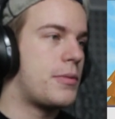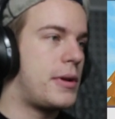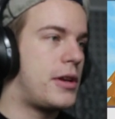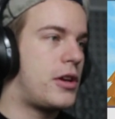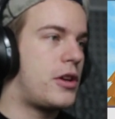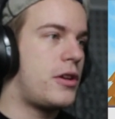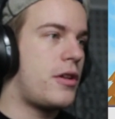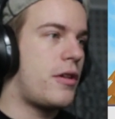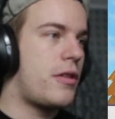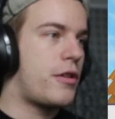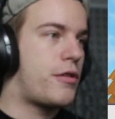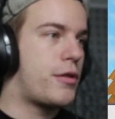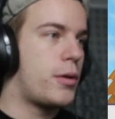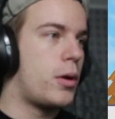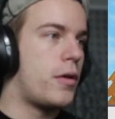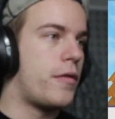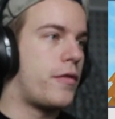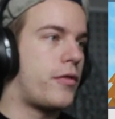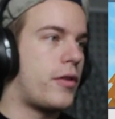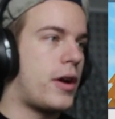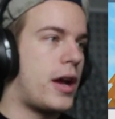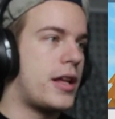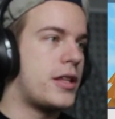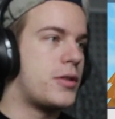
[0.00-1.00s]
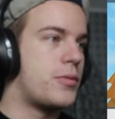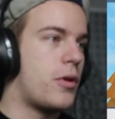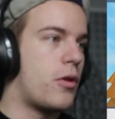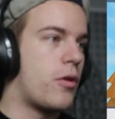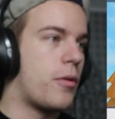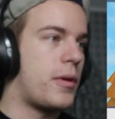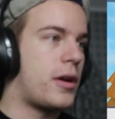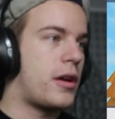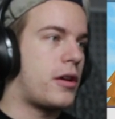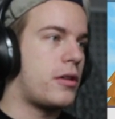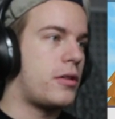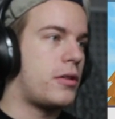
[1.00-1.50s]
We could do the crew and friends, or
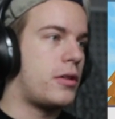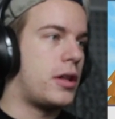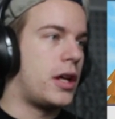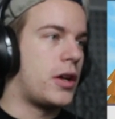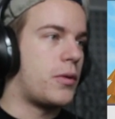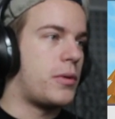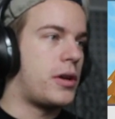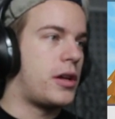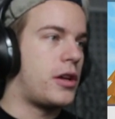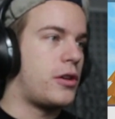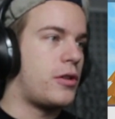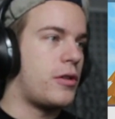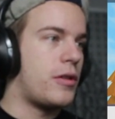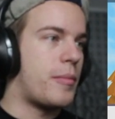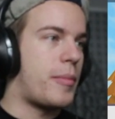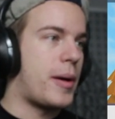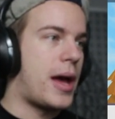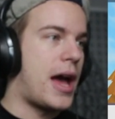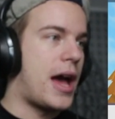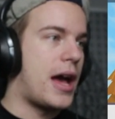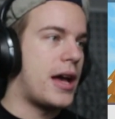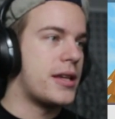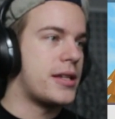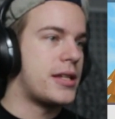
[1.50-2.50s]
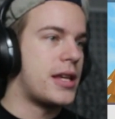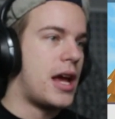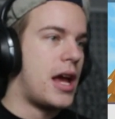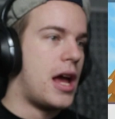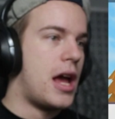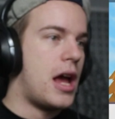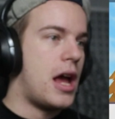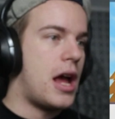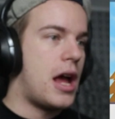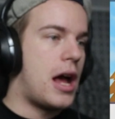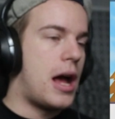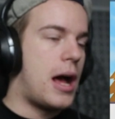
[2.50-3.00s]
we could like we could do the pals.
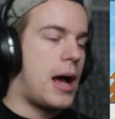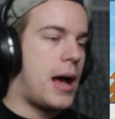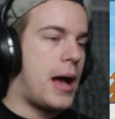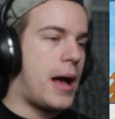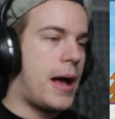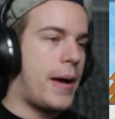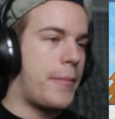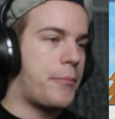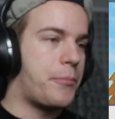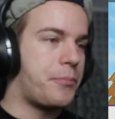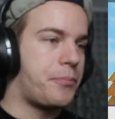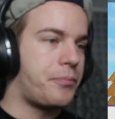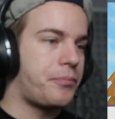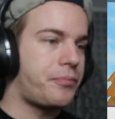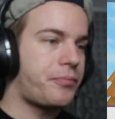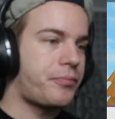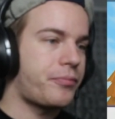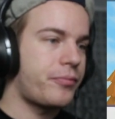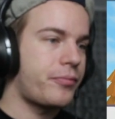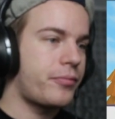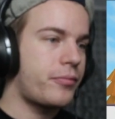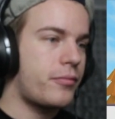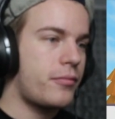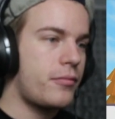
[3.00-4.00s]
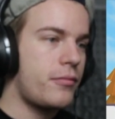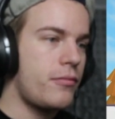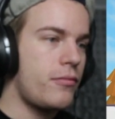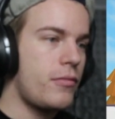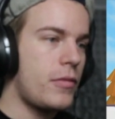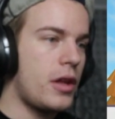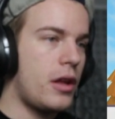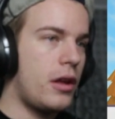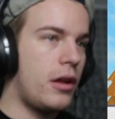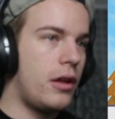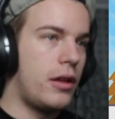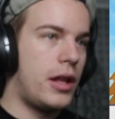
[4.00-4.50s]
Um,
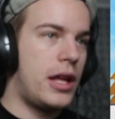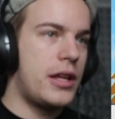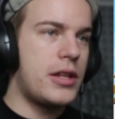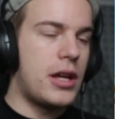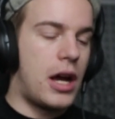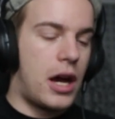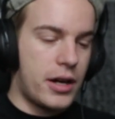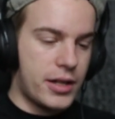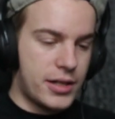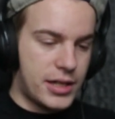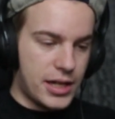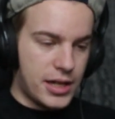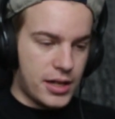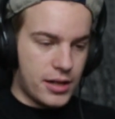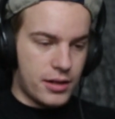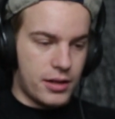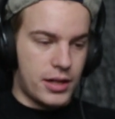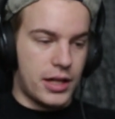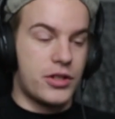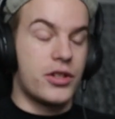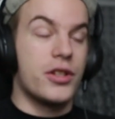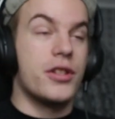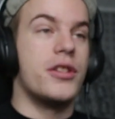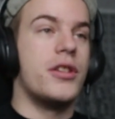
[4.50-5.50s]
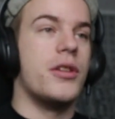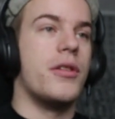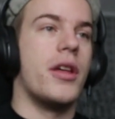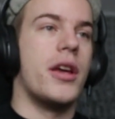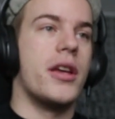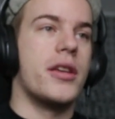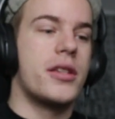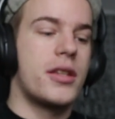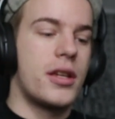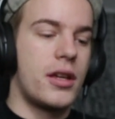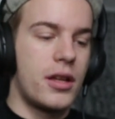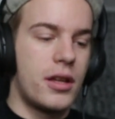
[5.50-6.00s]
let, honestly, let's just do
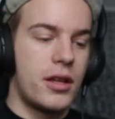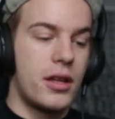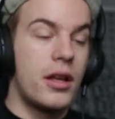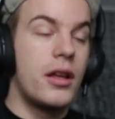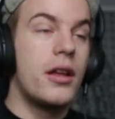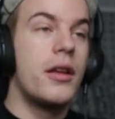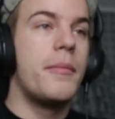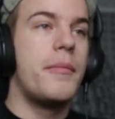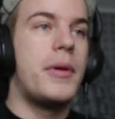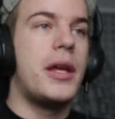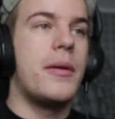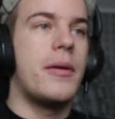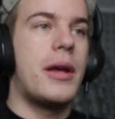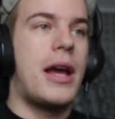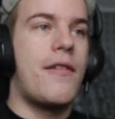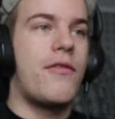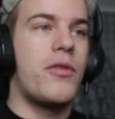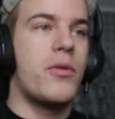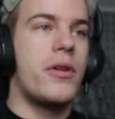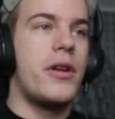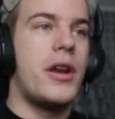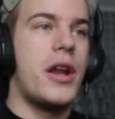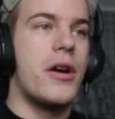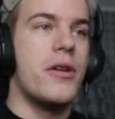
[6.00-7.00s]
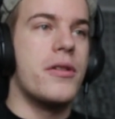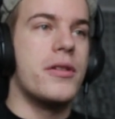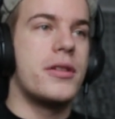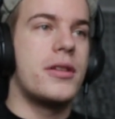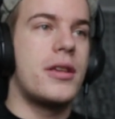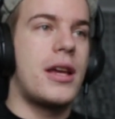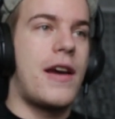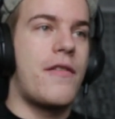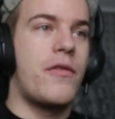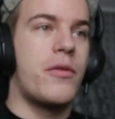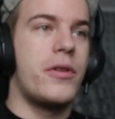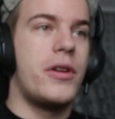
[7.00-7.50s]
this everyone knows.
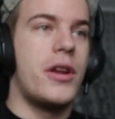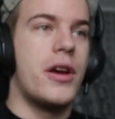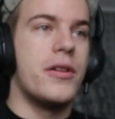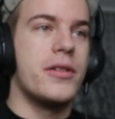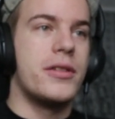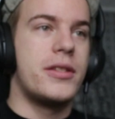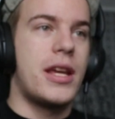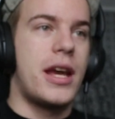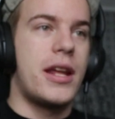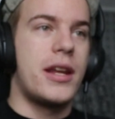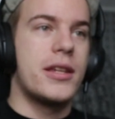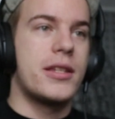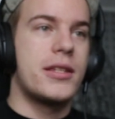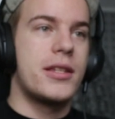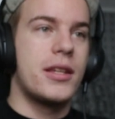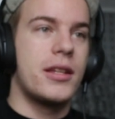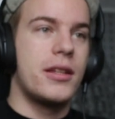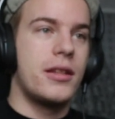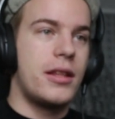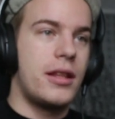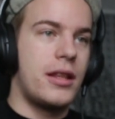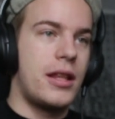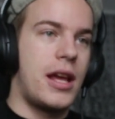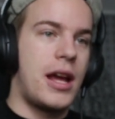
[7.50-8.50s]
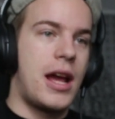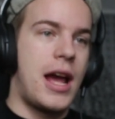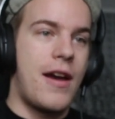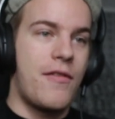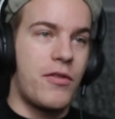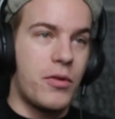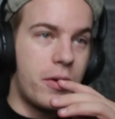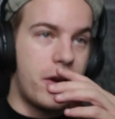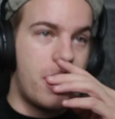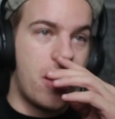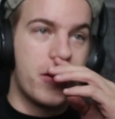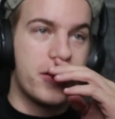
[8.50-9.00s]
Everyone knows Denis.
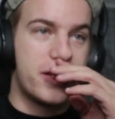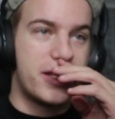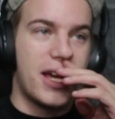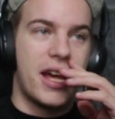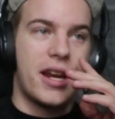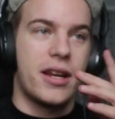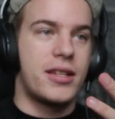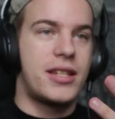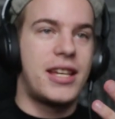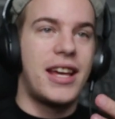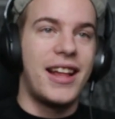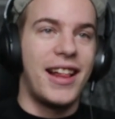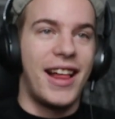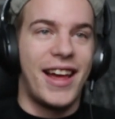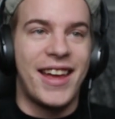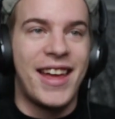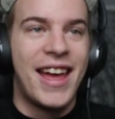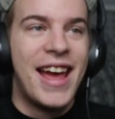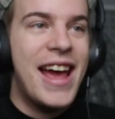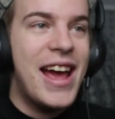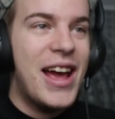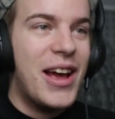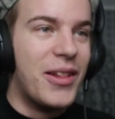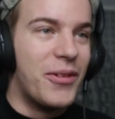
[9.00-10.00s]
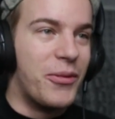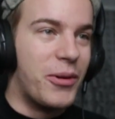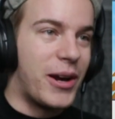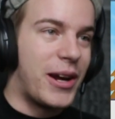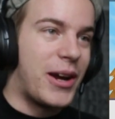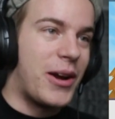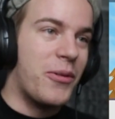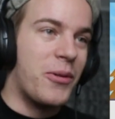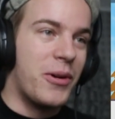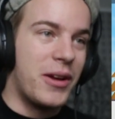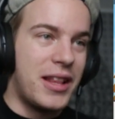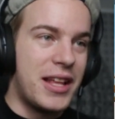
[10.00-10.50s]
Everyone knows Denis. like we're
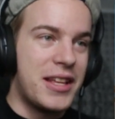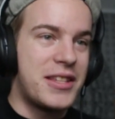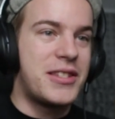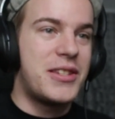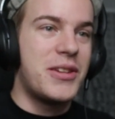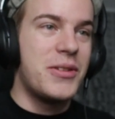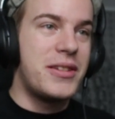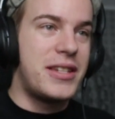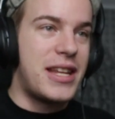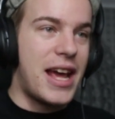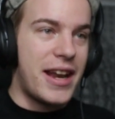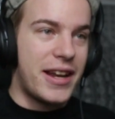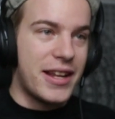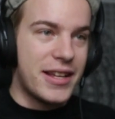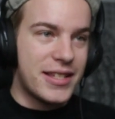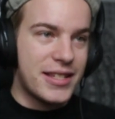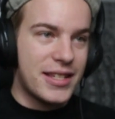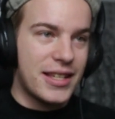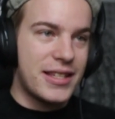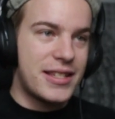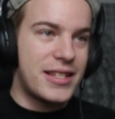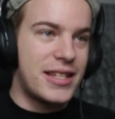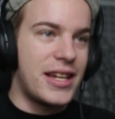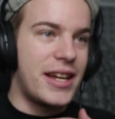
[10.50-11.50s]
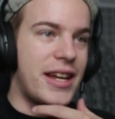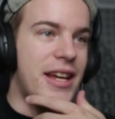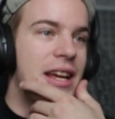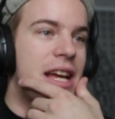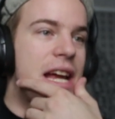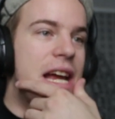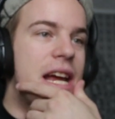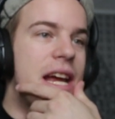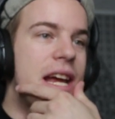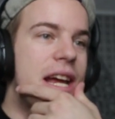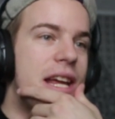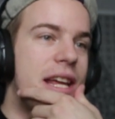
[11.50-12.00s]
gonna, well, let's do Denis. See,
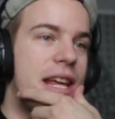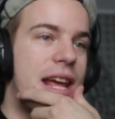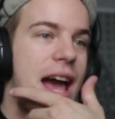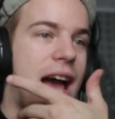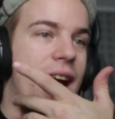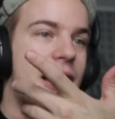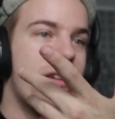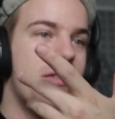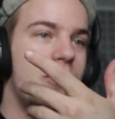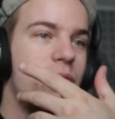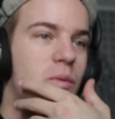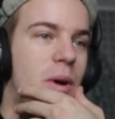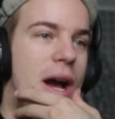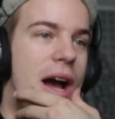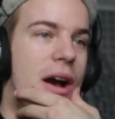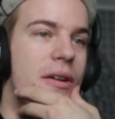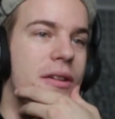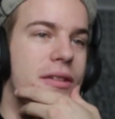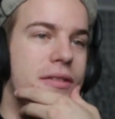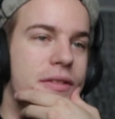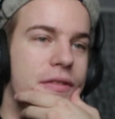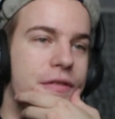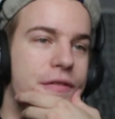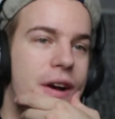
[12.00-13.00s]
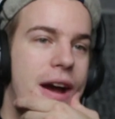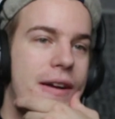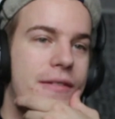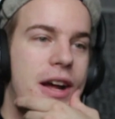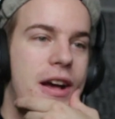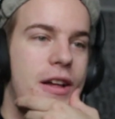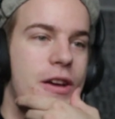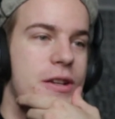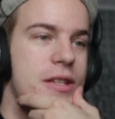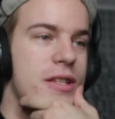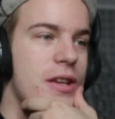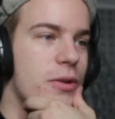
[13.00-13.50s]
yeah, wow, five
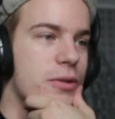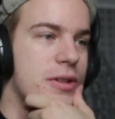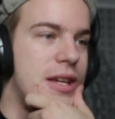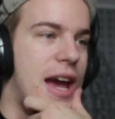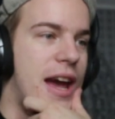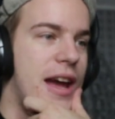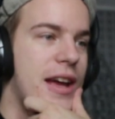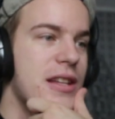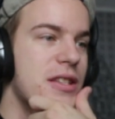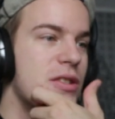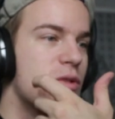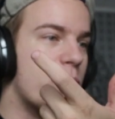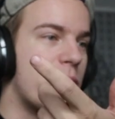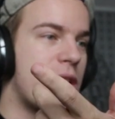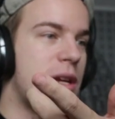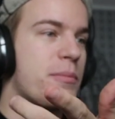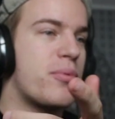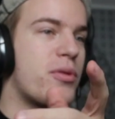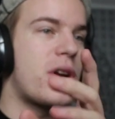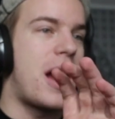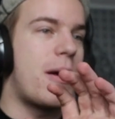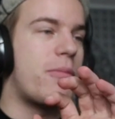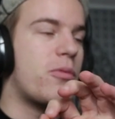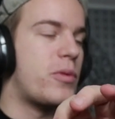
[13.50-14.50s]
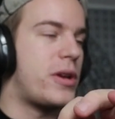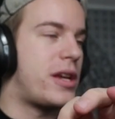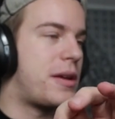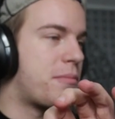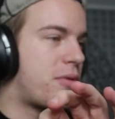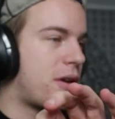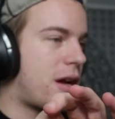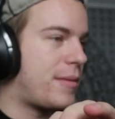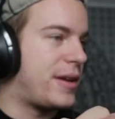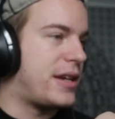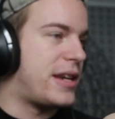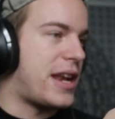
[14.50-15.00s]
dollars. Okay, we can prob we can
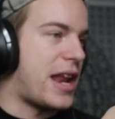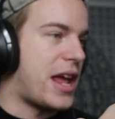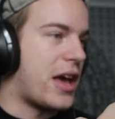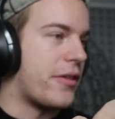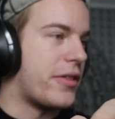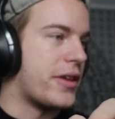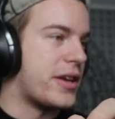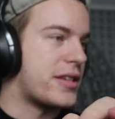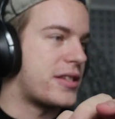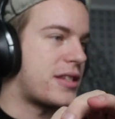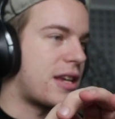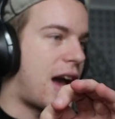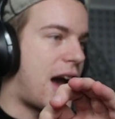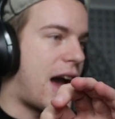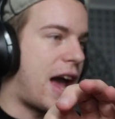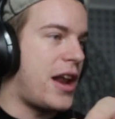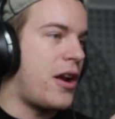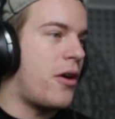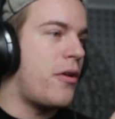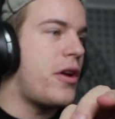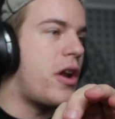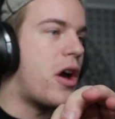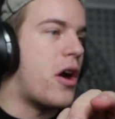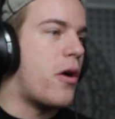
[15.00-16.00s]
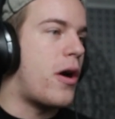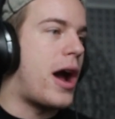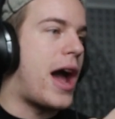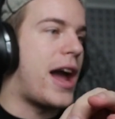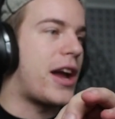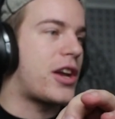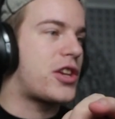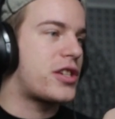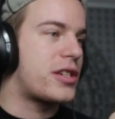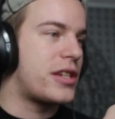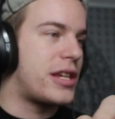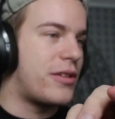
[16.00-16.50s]
probably nail this. I don't know
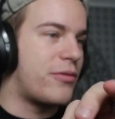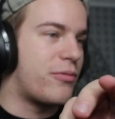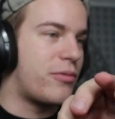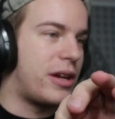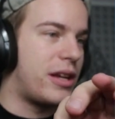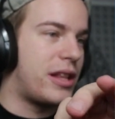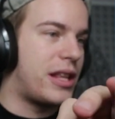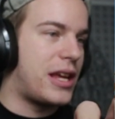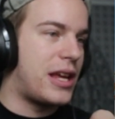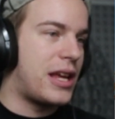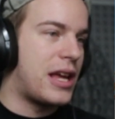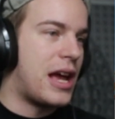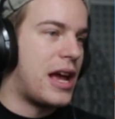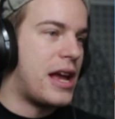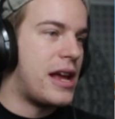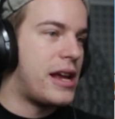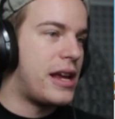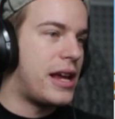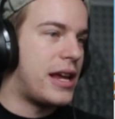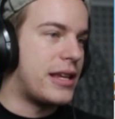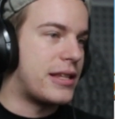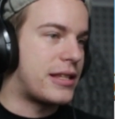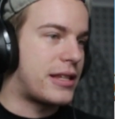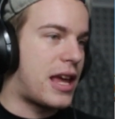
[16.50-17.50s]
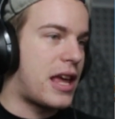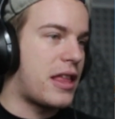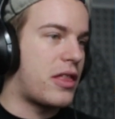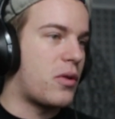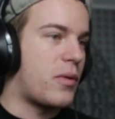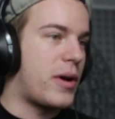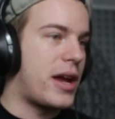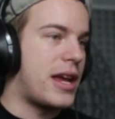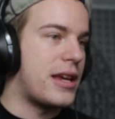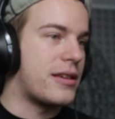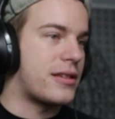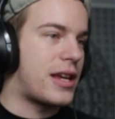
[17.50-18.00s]
actually really his the
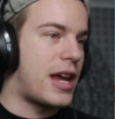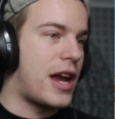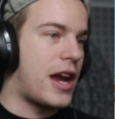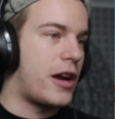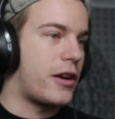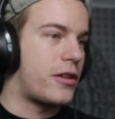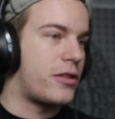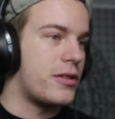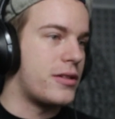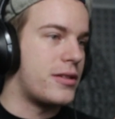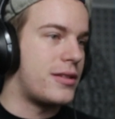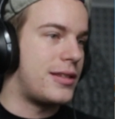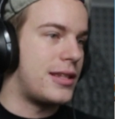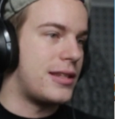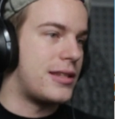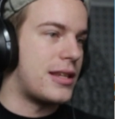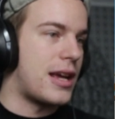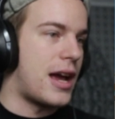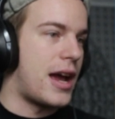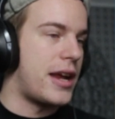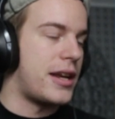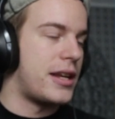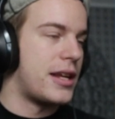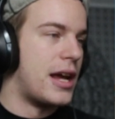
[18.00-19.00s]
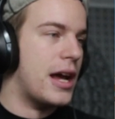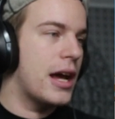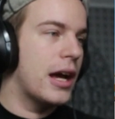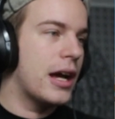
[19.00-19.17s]
way his character is designed.